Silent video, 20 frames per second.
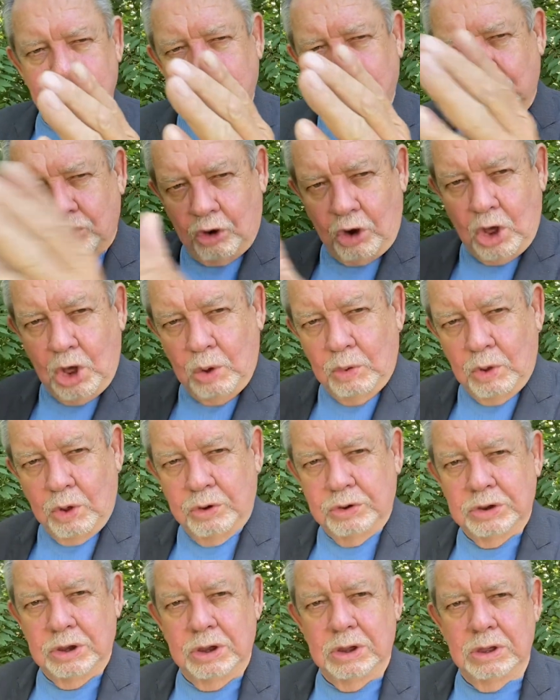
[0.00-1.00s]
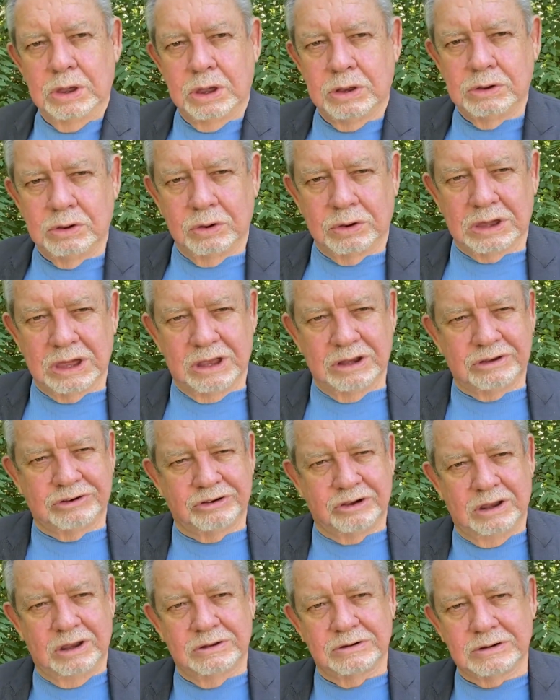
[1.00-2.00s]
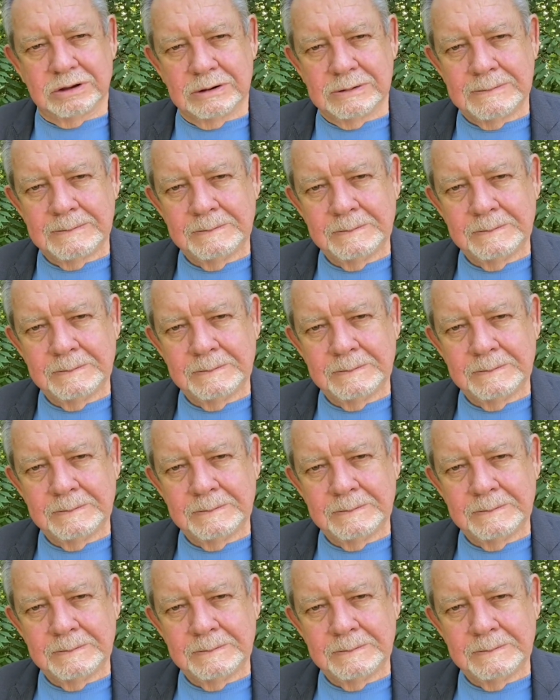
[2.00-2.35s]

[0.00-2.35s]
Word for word: draw on you and you can't change it.